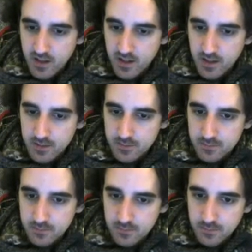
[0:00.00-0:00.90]

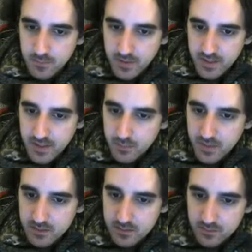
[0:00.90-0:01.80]
But yeah, in
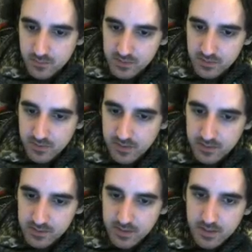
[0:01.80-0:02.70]
Maya software, the
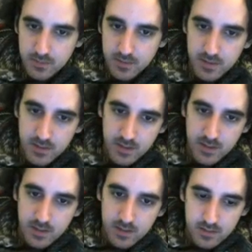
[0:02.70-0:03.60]
filtering can
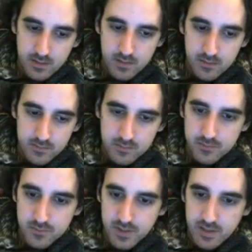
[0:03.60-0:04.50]

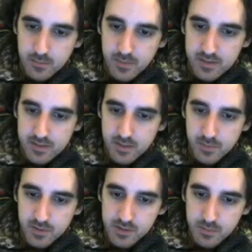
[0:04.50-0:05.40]
really mess up
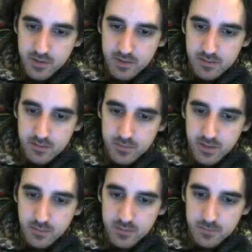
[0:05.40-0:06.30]
your images
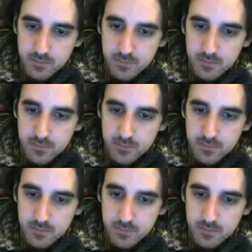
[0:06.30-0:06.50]
sometimes.